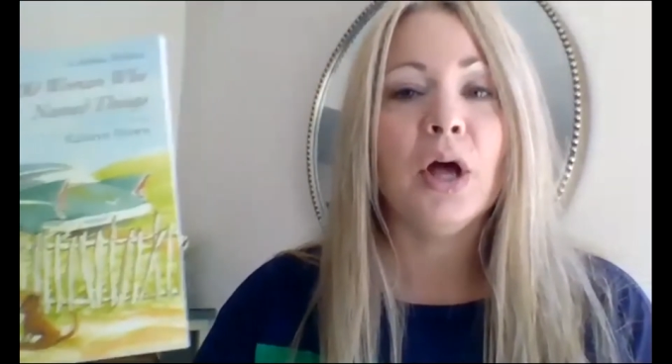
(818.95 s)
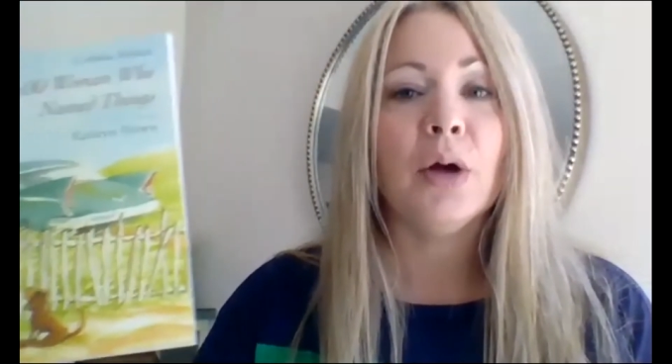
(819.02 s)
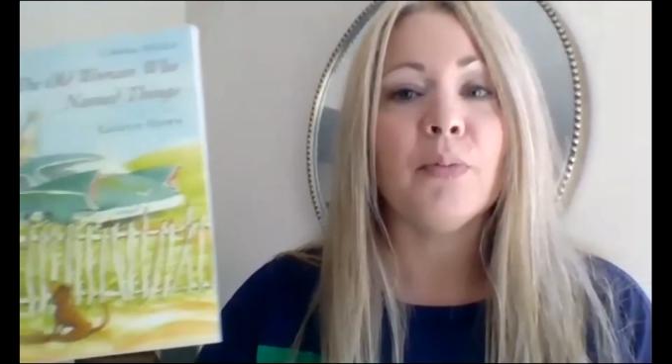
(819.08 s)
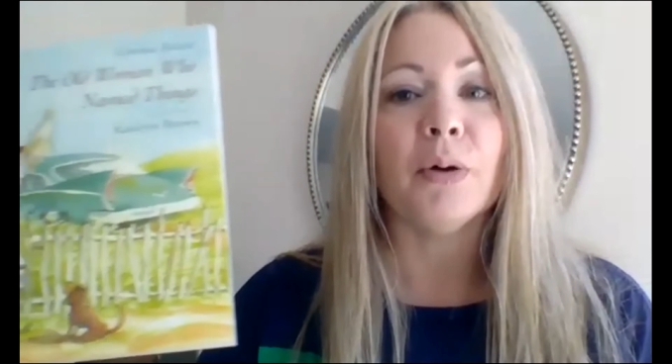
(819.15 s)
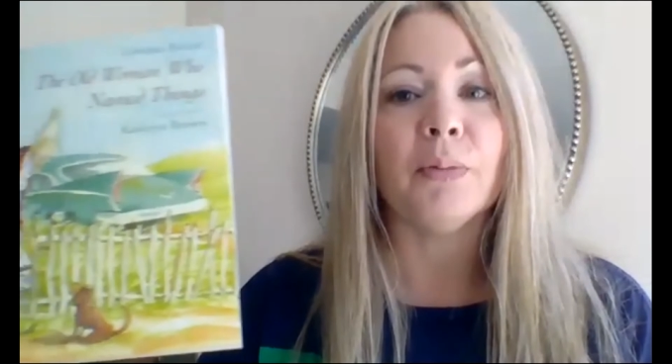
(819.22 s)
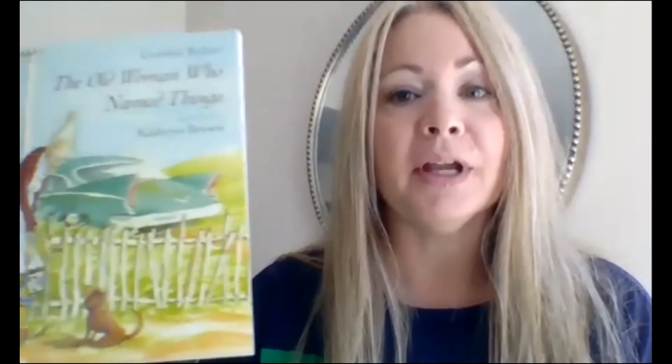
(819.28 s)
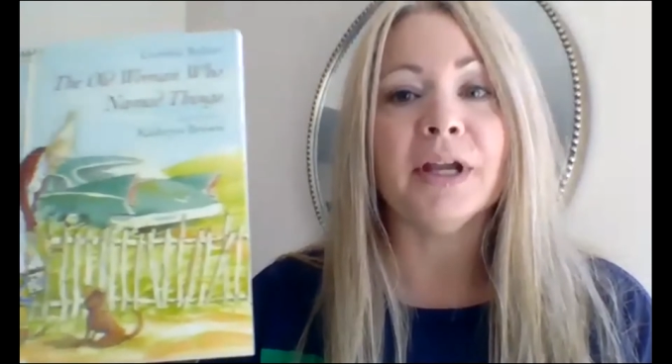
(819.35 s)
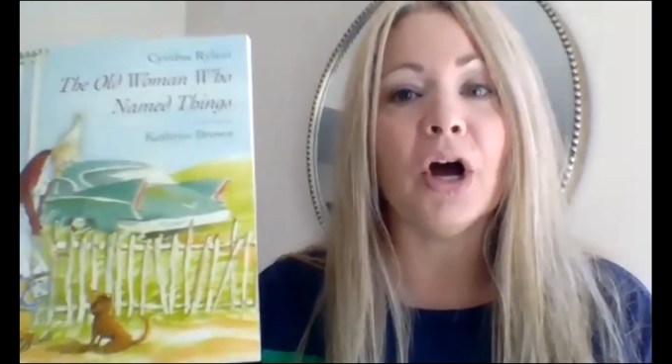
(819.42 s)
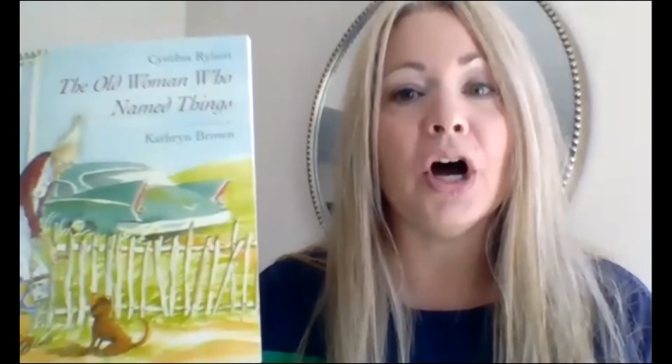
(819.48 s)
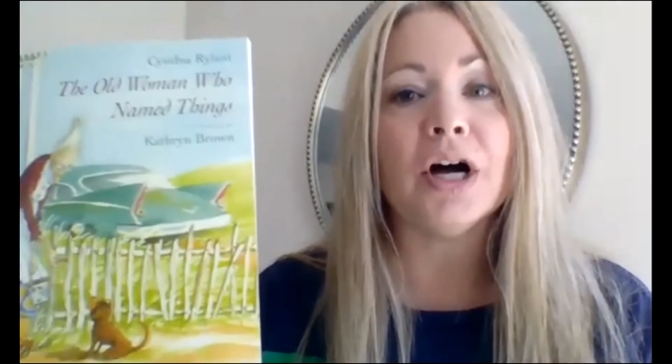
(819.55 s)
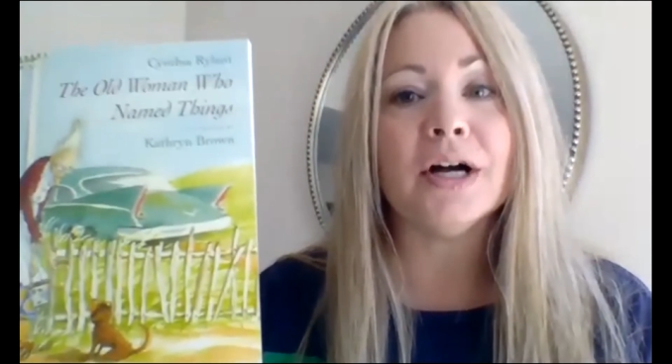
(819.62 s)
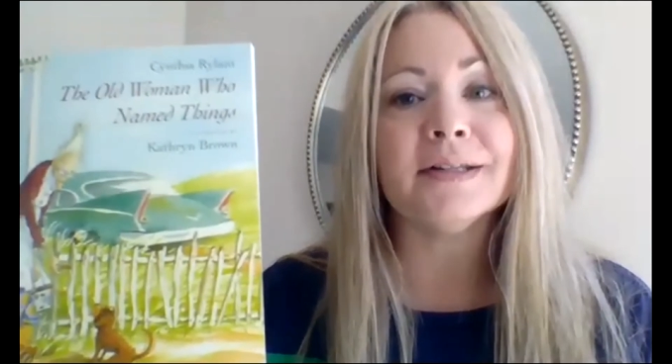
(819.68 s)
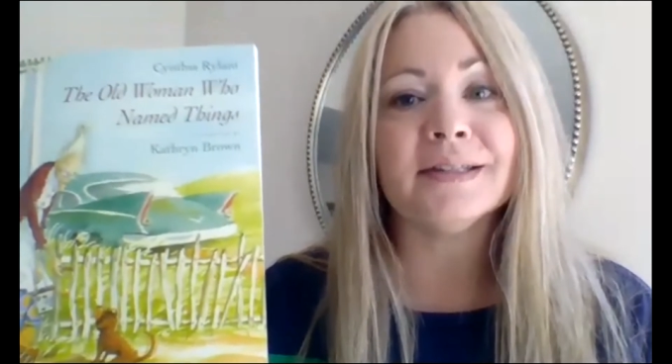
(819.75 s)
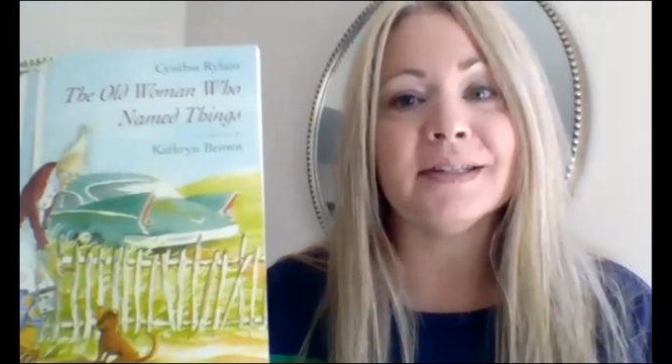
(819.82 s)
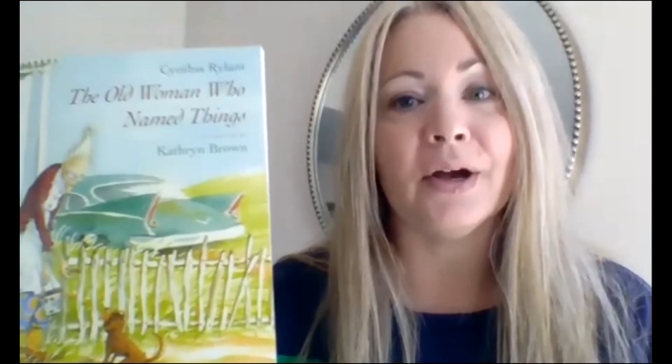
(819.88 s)
but we
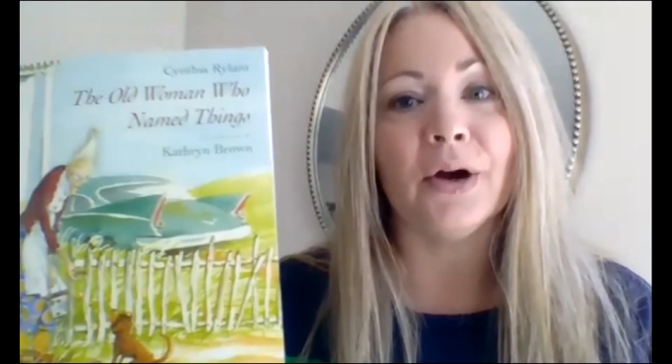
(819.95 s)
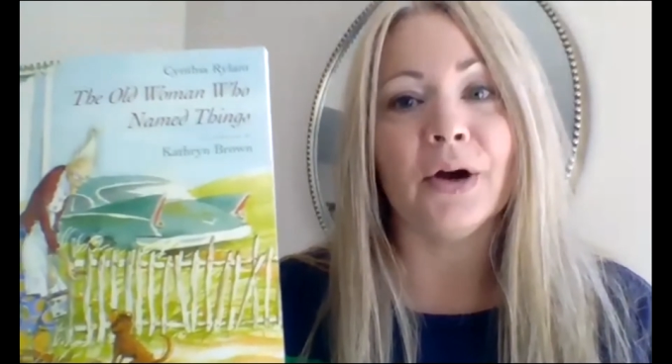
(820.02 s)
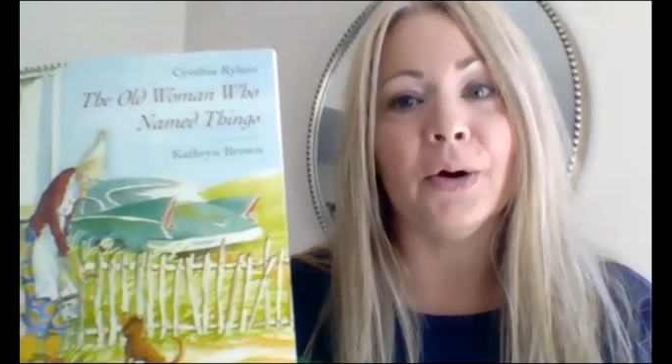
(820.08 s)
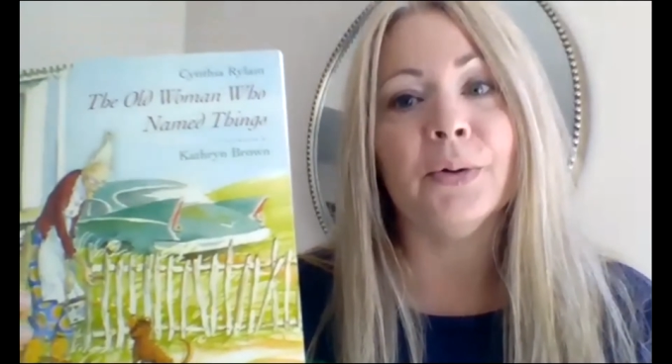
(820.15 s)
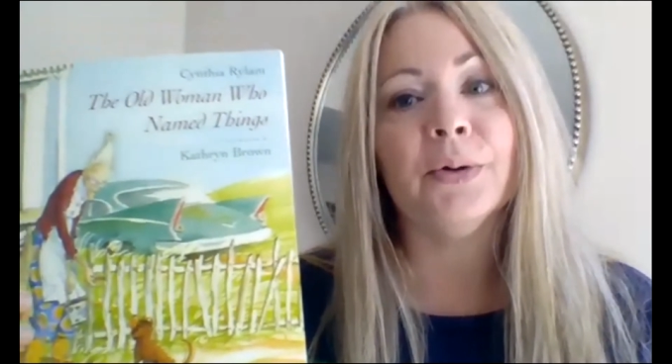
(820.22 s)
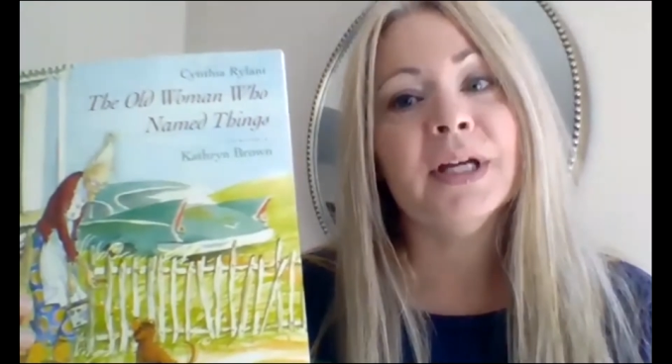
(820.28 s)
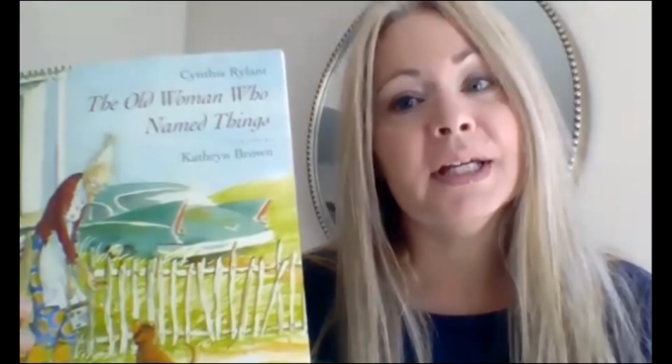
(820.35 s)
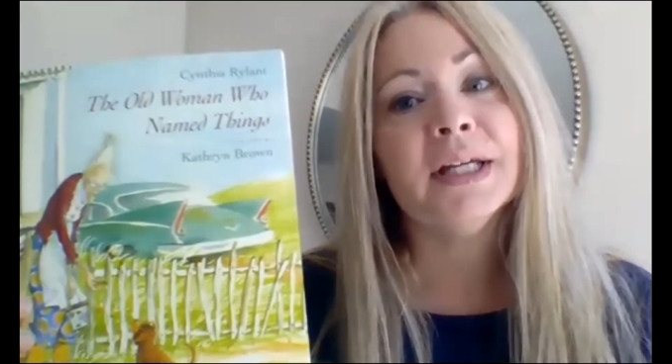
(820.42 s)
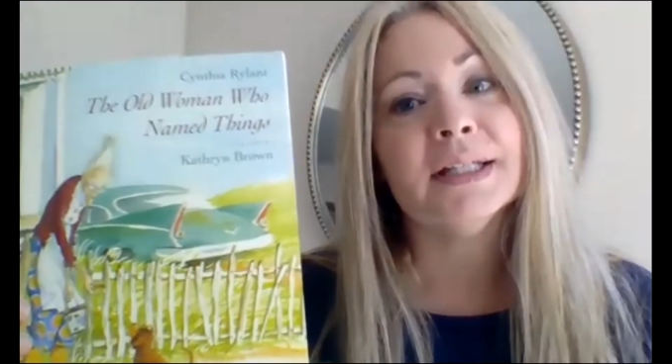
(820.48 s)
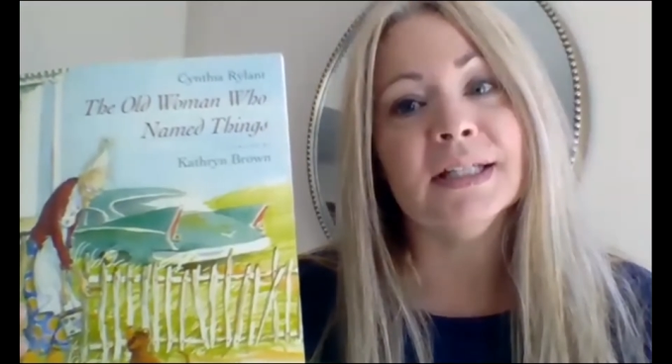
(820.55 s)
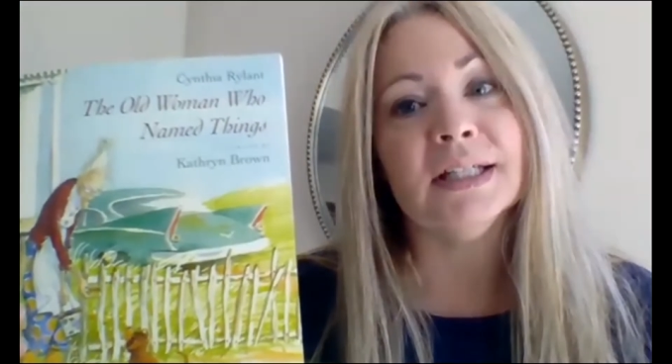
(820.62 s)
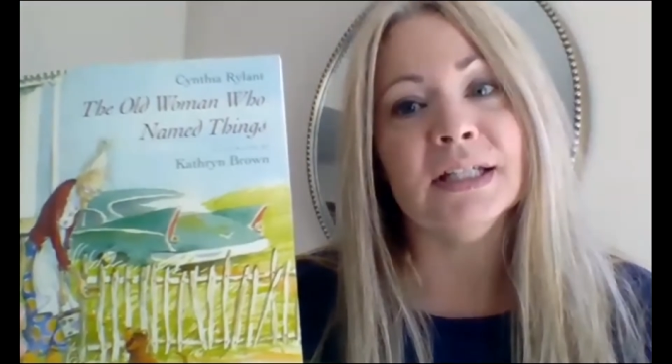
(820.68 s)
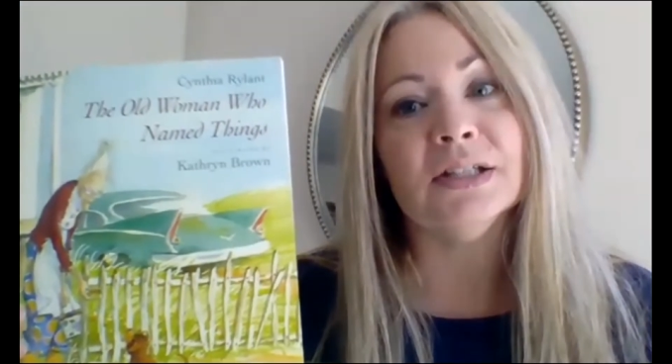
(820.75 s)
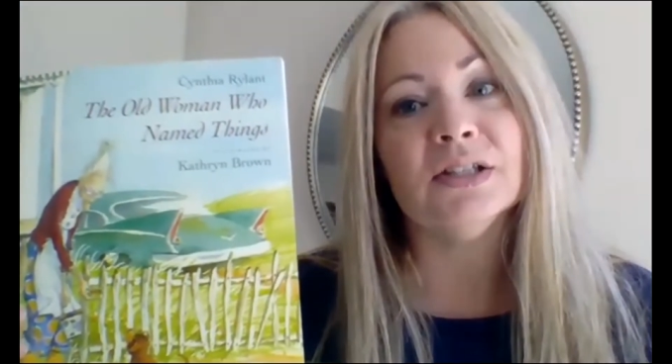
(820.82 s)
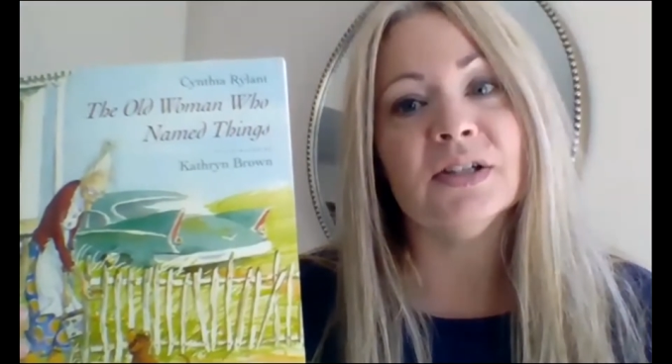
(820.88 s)
also
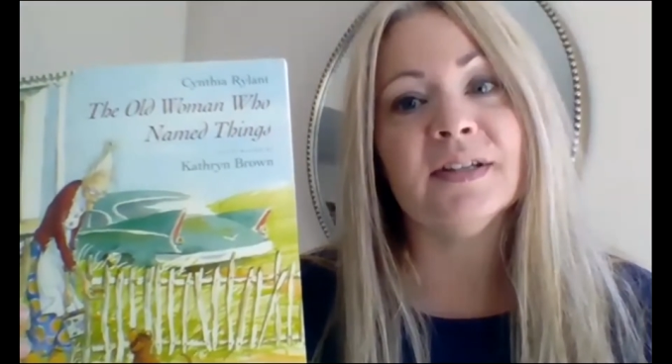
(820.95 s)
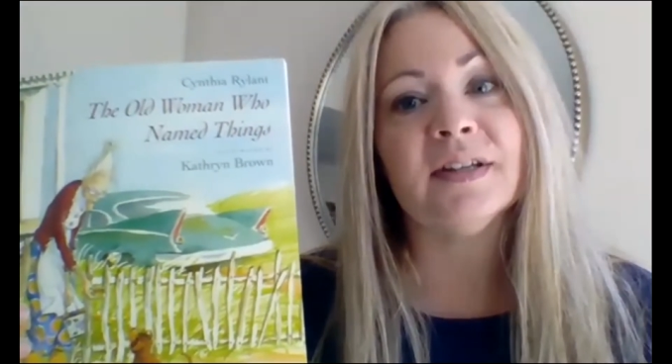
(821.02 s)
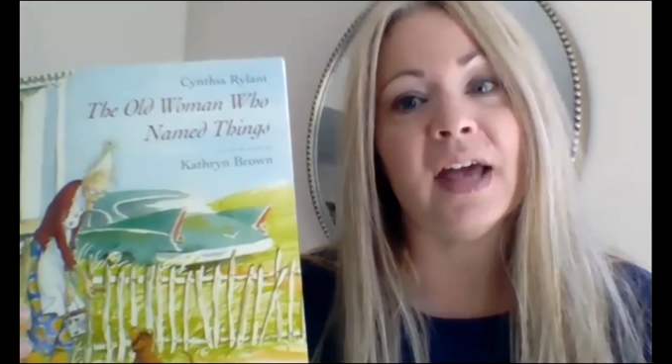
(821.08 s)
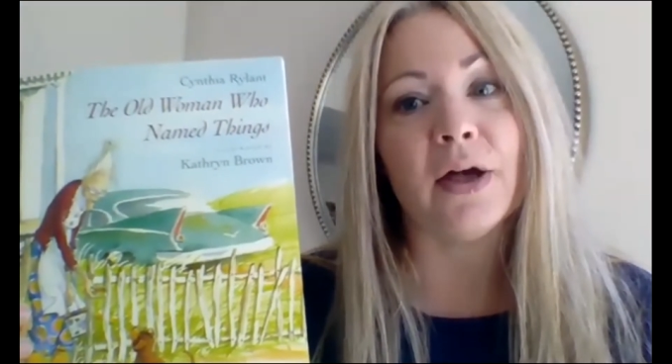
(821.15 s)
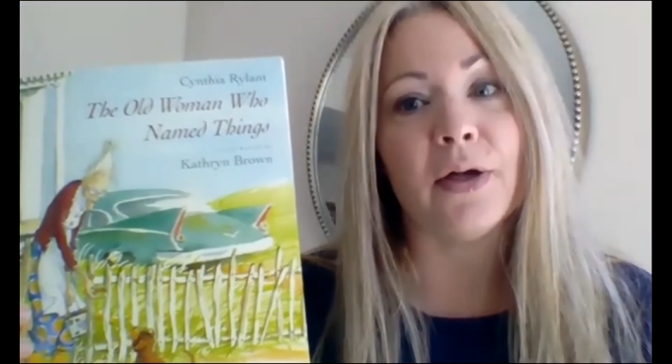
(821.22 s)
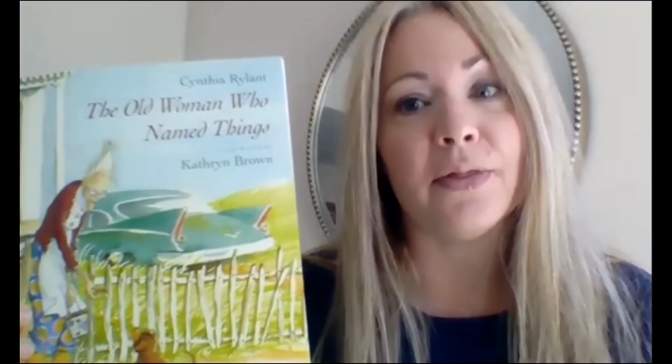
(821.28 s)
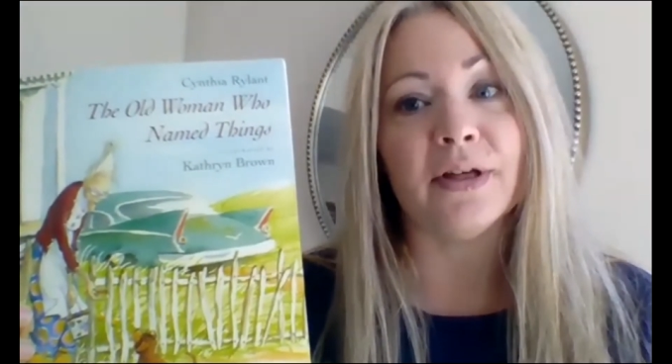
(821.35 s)
need to tell